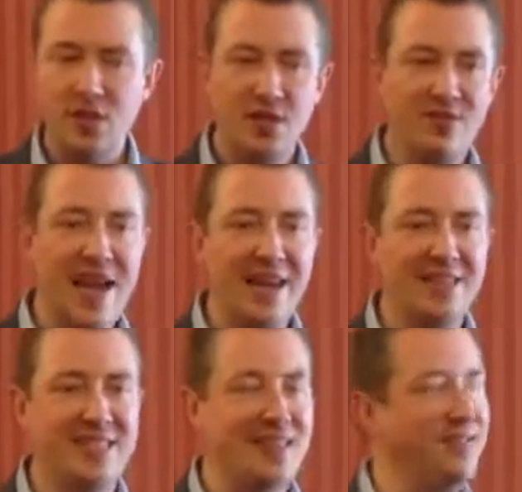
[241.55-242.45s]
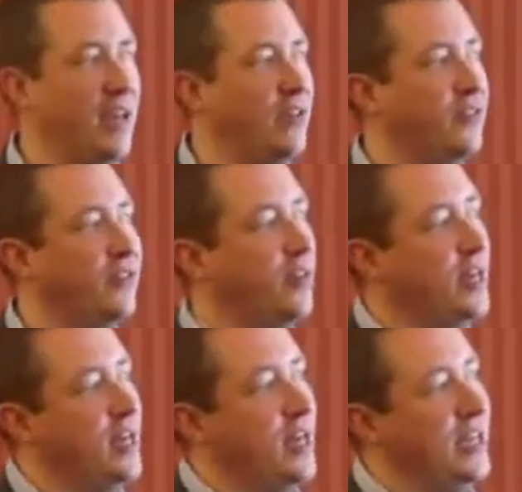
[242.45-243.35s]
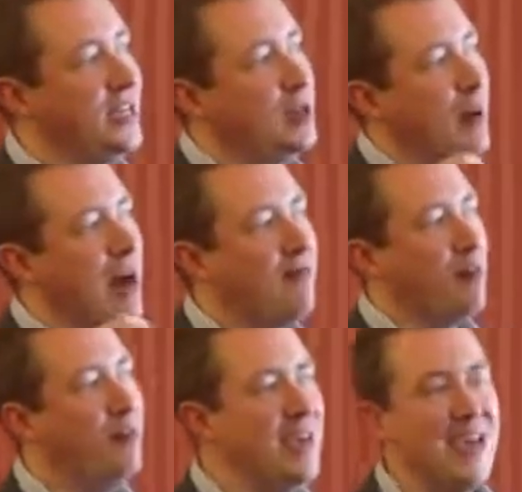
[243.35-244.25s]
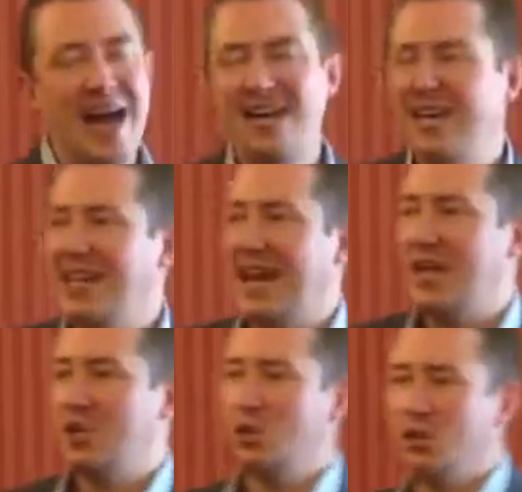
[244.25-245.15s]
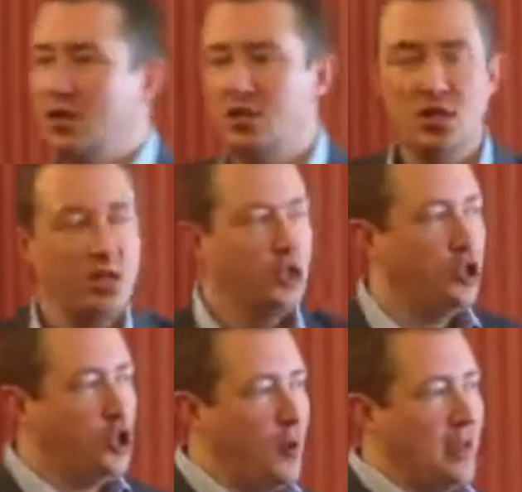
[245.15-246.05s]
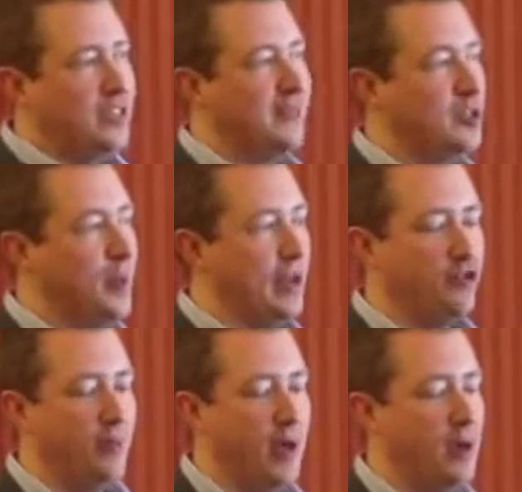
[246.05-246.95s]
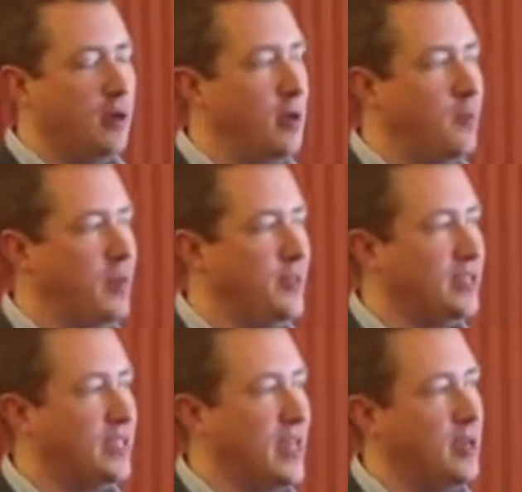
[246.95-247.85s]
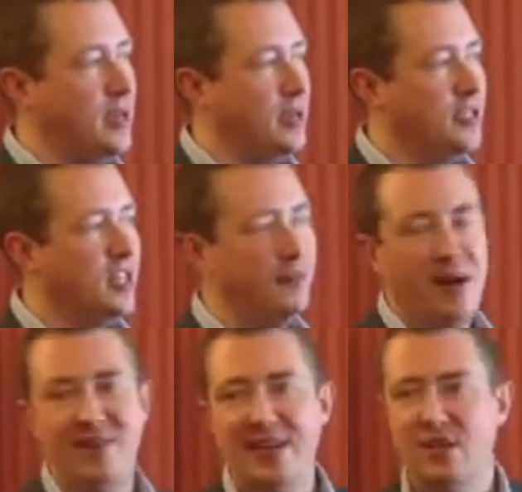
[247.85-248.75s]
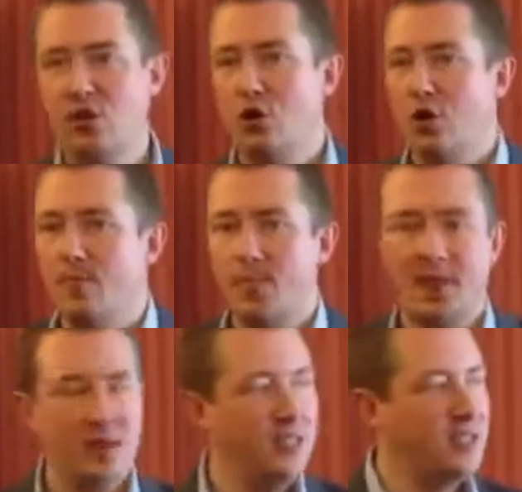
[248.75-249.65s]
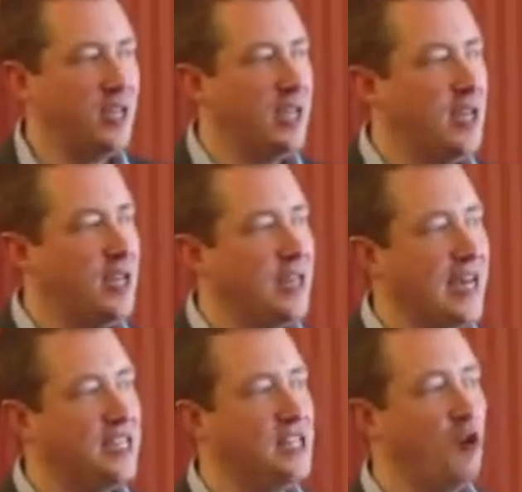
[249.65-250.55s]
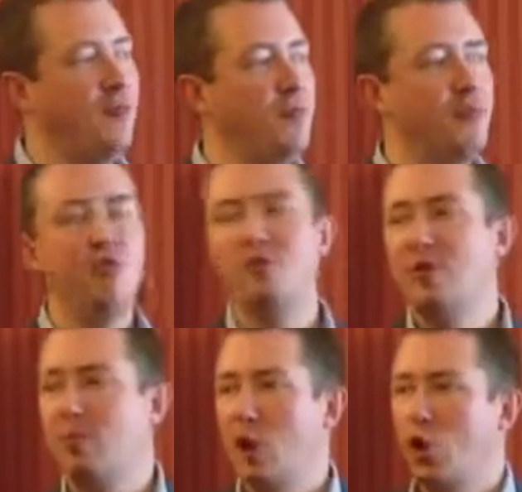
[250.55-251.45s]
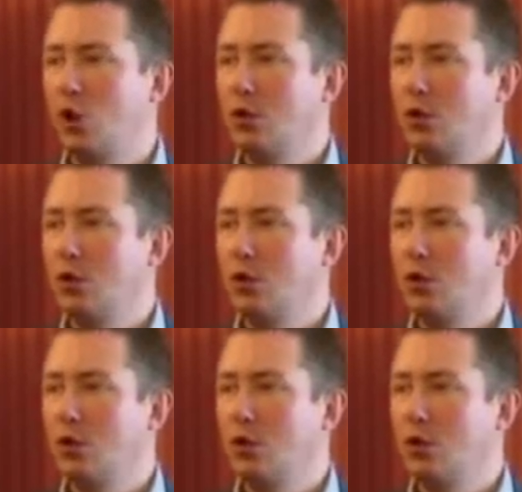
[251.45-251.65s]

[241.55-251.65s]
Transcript: The reality of this is it's about a repeat and an engaged audience. 2 ends of the spectrum here. BBC, stevepavlina.com. This is a self-improvement blog.